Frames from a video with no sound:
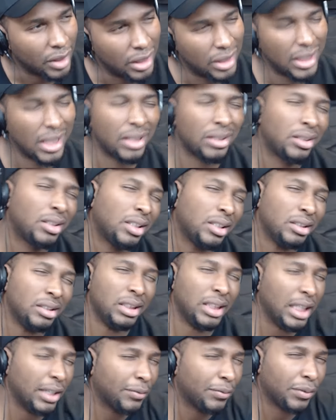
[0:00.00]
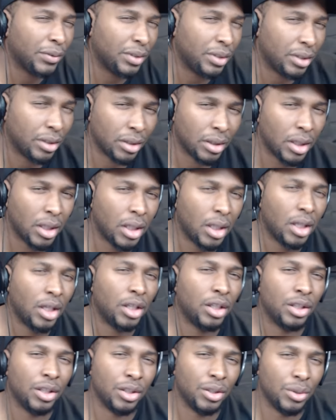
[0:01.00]
this sounds a little different than
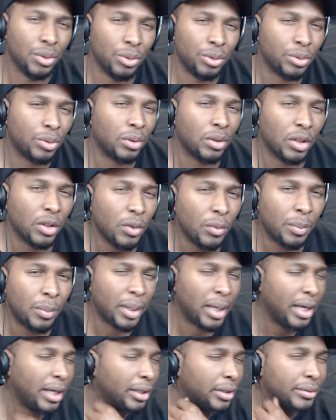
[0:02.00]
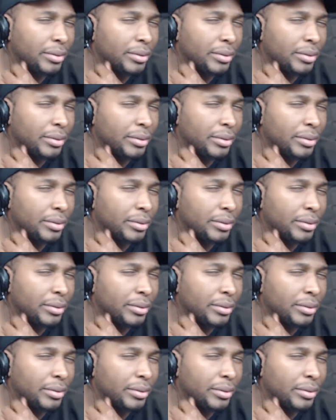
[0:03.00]
the usual Lupe.